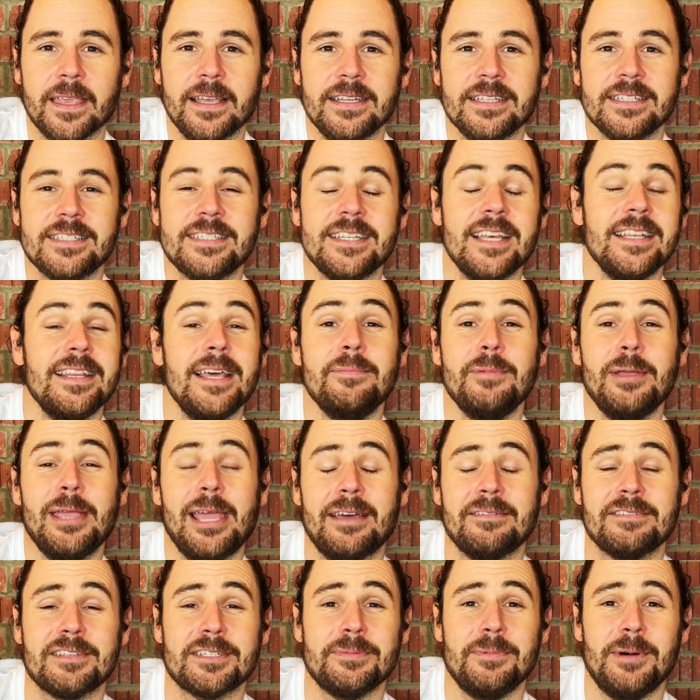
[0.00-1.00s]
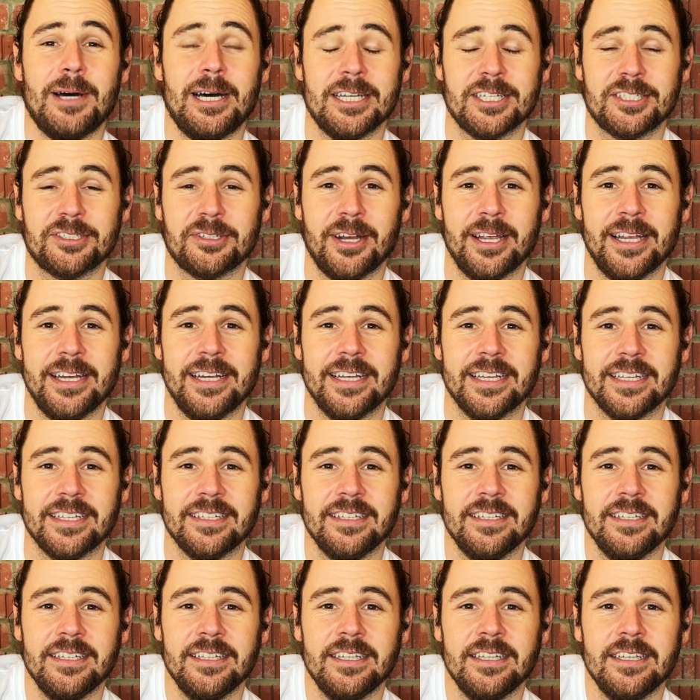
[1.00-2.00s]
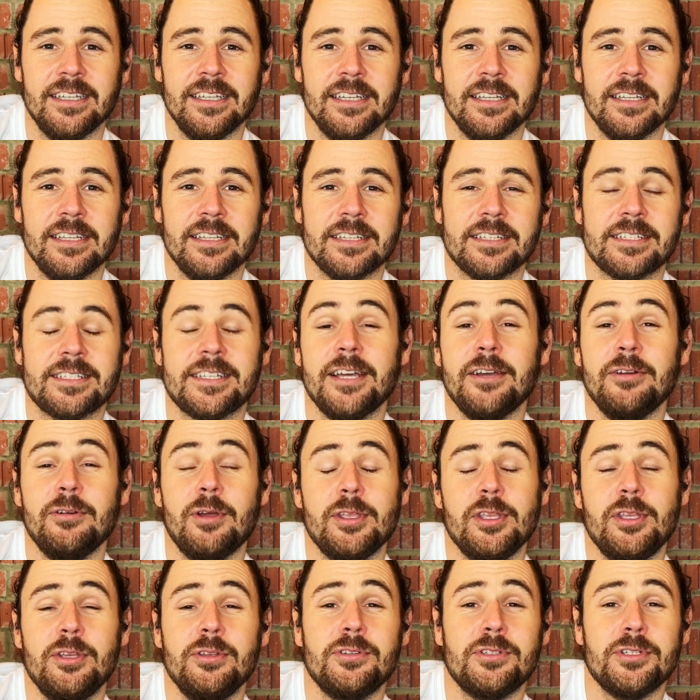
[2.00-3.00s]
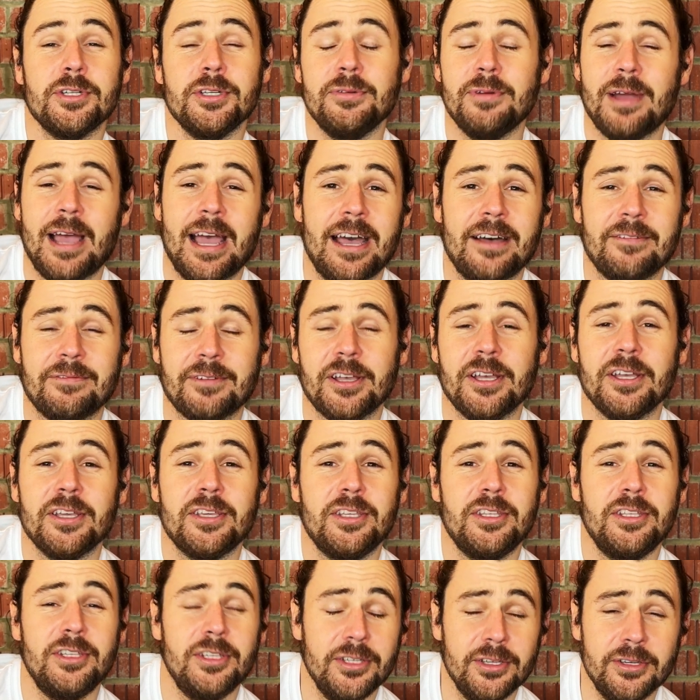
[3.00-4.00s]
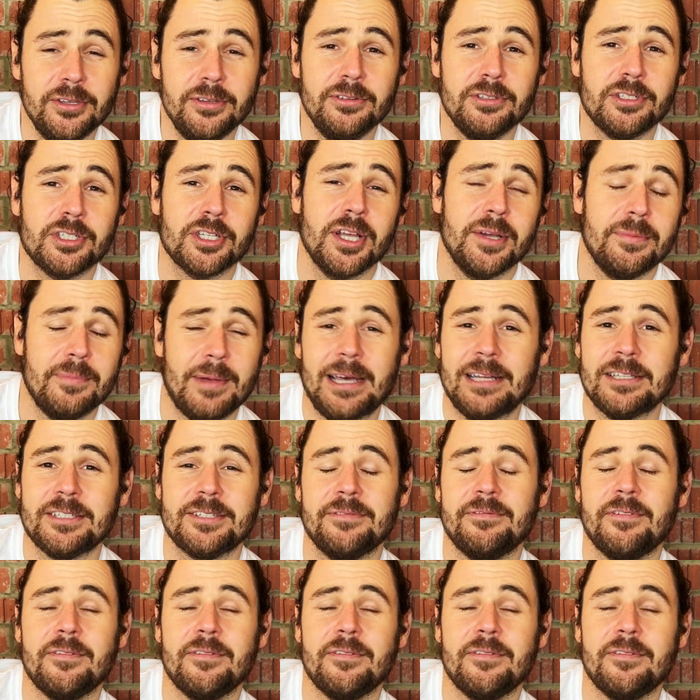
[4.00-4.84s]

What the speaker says: So then we have smart training. So you do have a huge amount of